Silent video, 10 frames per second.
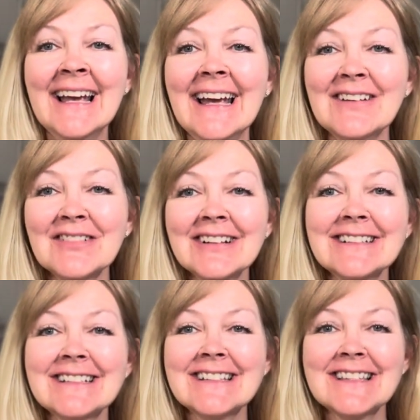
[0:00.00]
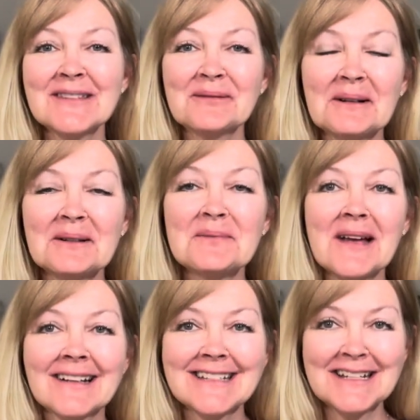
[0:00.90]
Hey friends, welcome
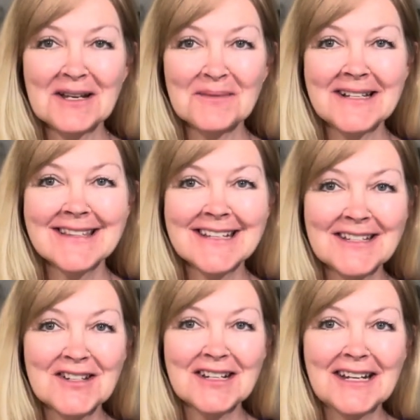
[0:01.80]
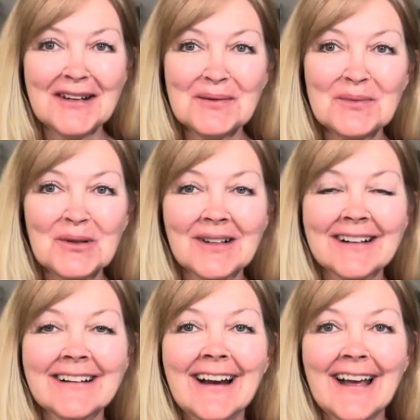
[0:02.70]
back to Kimmie's Kitchen and
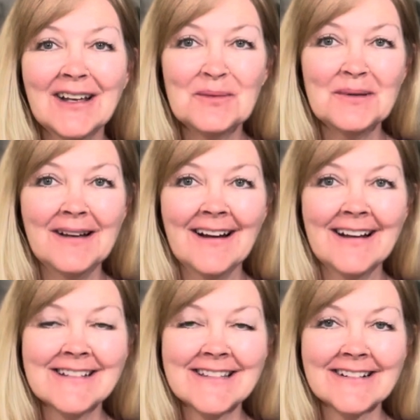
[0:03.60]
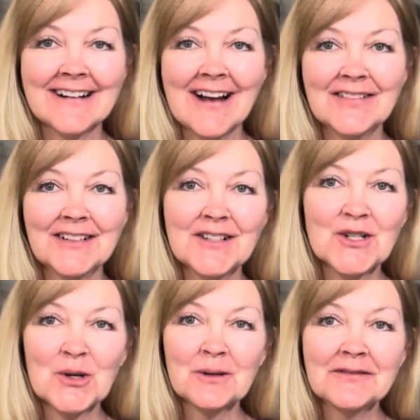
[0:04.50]
More. I hope you guys are having a
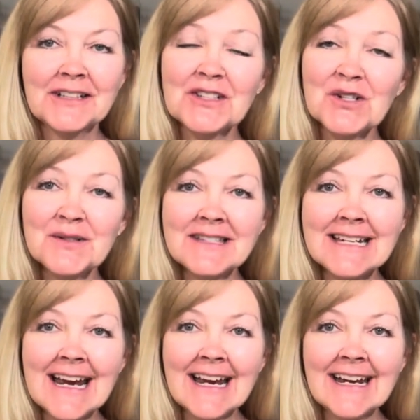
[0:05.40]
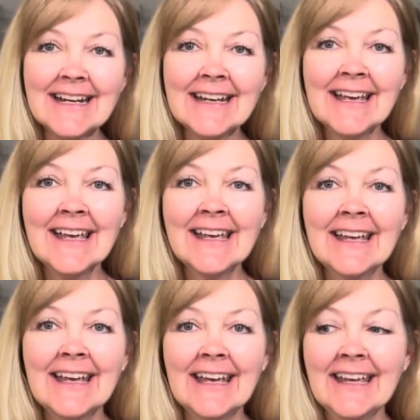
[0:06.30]
terrific Tuesday.
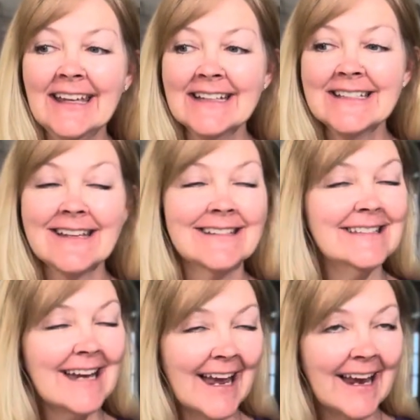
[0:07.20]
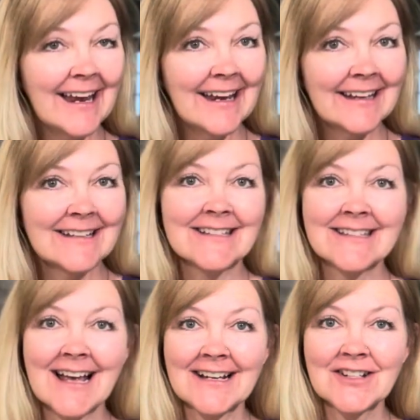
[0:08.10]
And today is
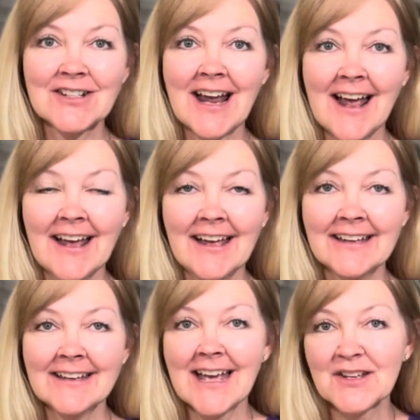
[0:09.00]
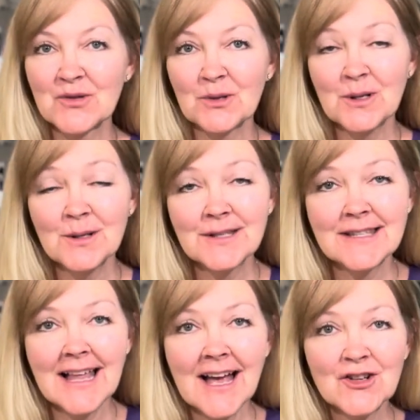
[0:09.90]
hashtag a casserole
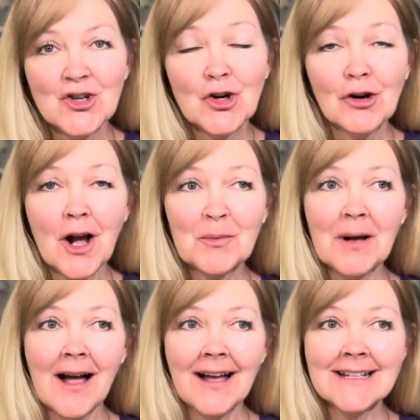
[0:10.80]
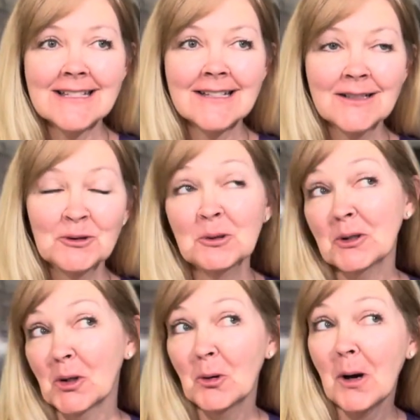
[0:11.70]
slash crock pot
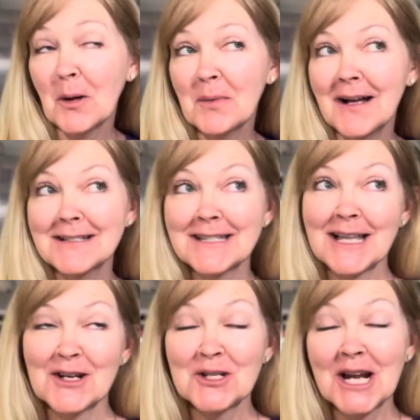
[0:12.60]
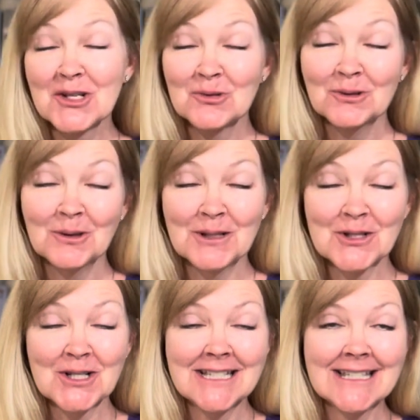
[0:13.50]
or crock pot slash casserole, I
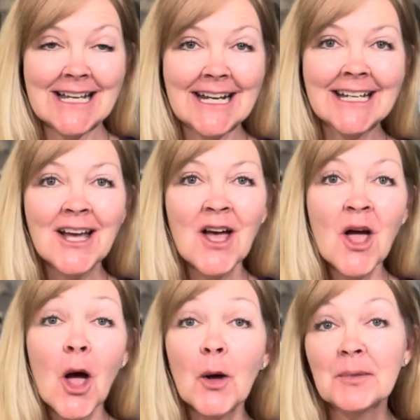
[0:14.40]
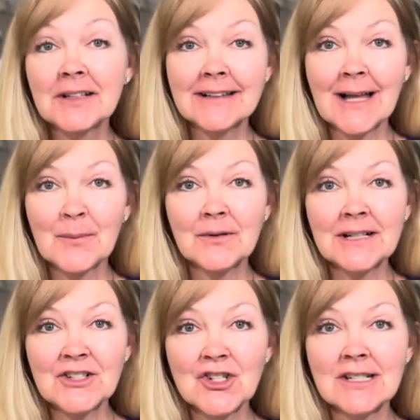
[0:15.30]
should say, open
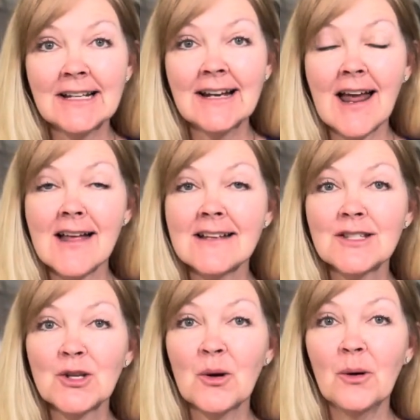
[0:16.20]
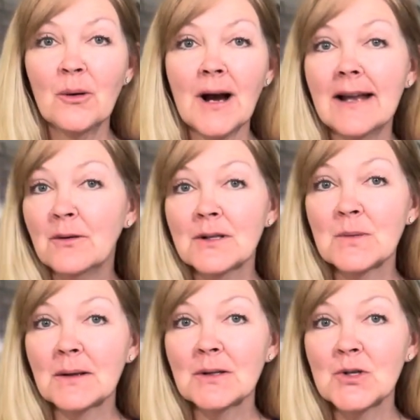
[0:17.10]
collaboration. And so anyone's
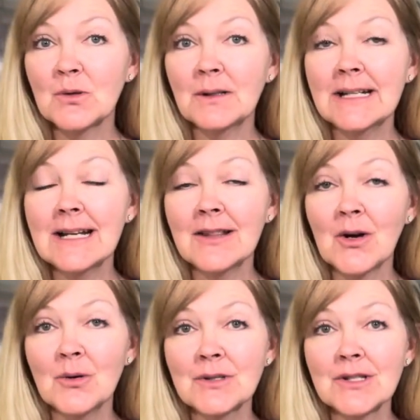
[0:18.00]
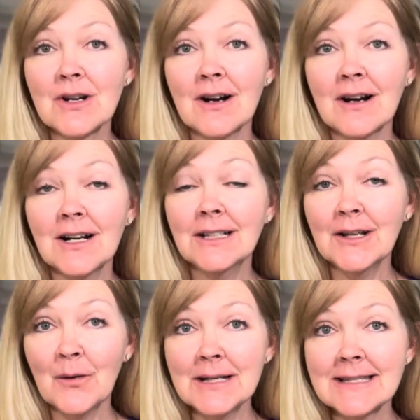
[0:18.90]
welcome to join and the hosts are
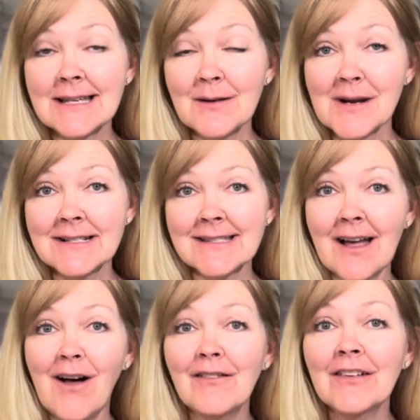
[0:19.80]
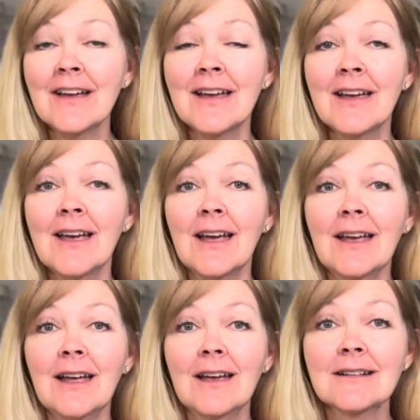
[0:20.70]
Lois and myself.
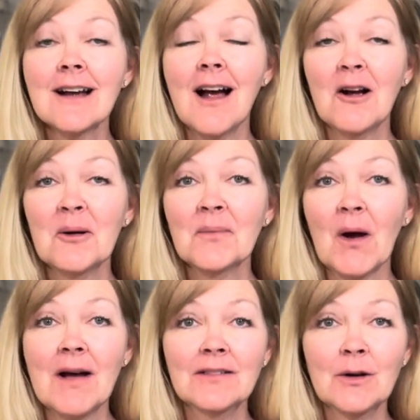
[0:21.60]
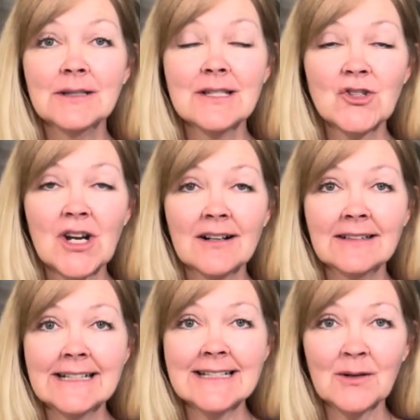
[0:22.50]
And um, I'll have Lois's channel
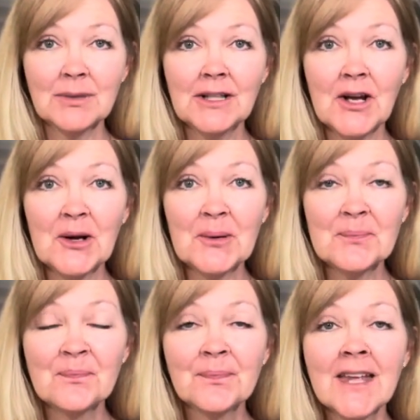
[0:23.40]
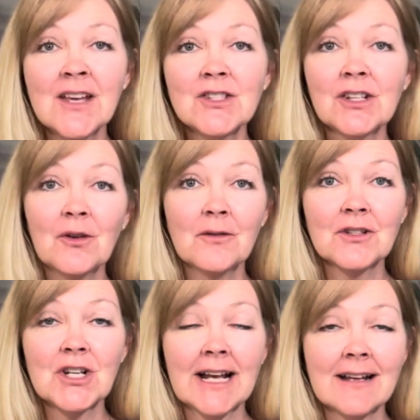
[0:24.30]
linked down below. So you can go over
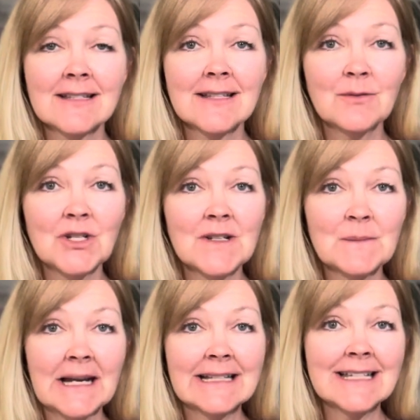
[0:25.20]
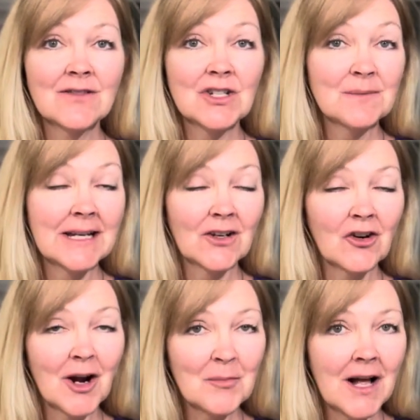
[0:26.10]
and check out and see what she's making, see if she's making a
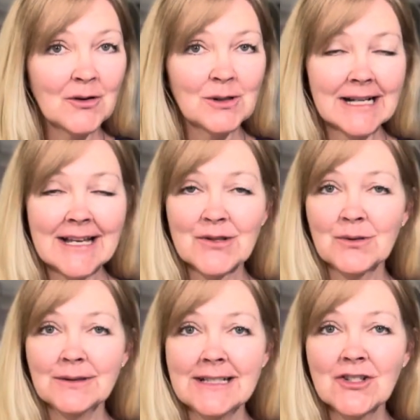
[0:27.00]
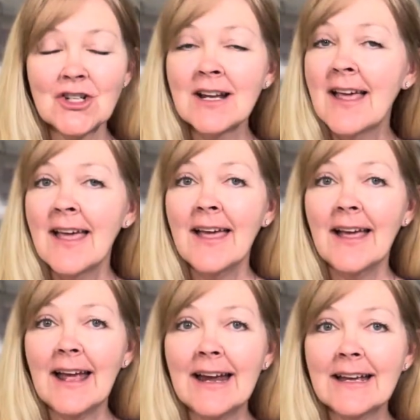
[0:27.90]
crock pot or a casserole dish.
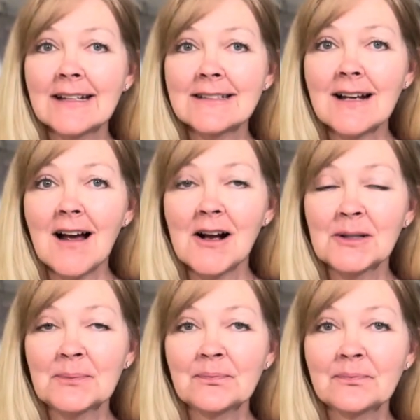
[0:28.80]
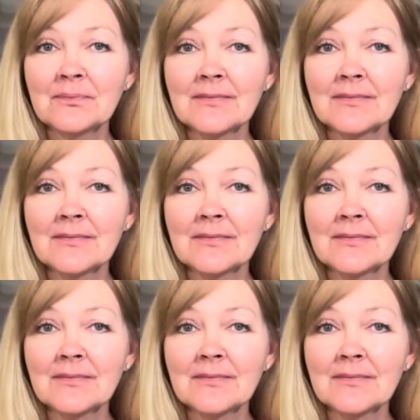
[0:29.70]
And um,